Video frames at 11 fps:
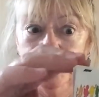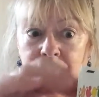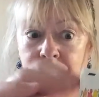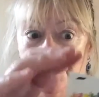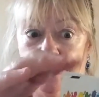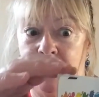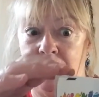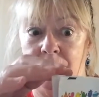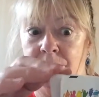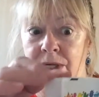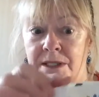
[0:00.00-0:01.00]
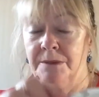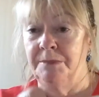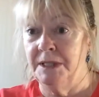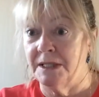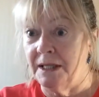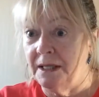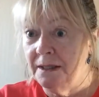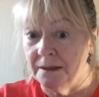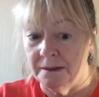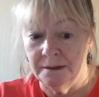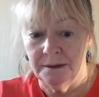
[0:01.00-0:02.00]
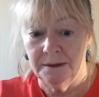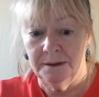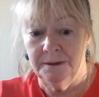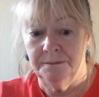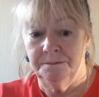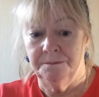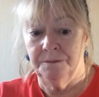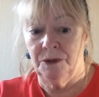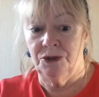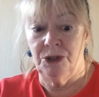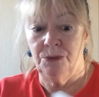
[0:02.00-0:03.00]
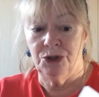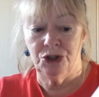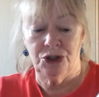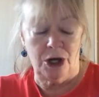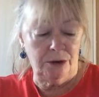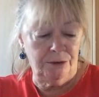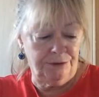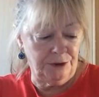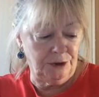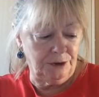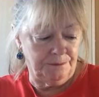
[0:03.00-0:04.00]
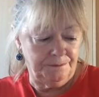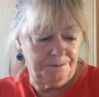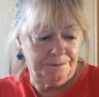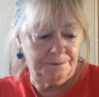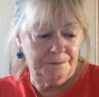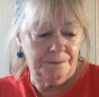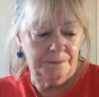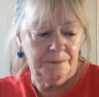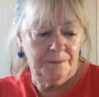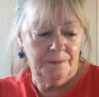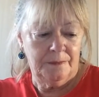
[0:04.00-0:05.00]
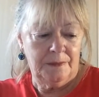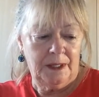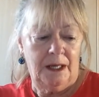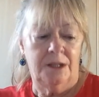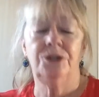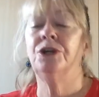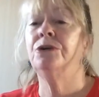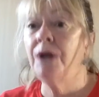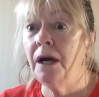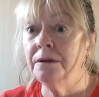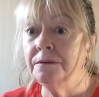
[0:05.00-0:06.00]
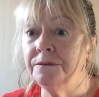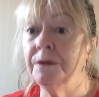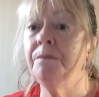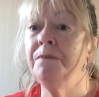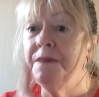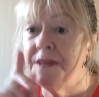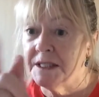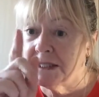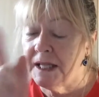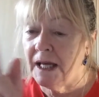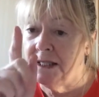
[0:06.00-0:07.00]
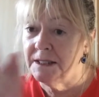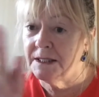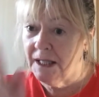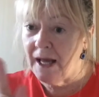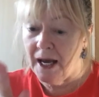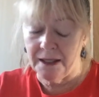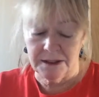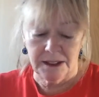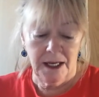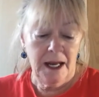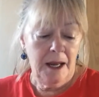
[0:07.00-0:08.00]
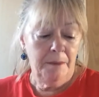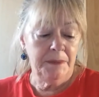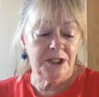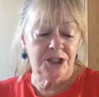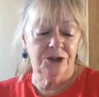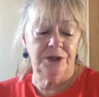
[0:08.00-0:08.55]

That wasn't anywhere to be seen because he was so full. And do you know, from this day to that, Mr.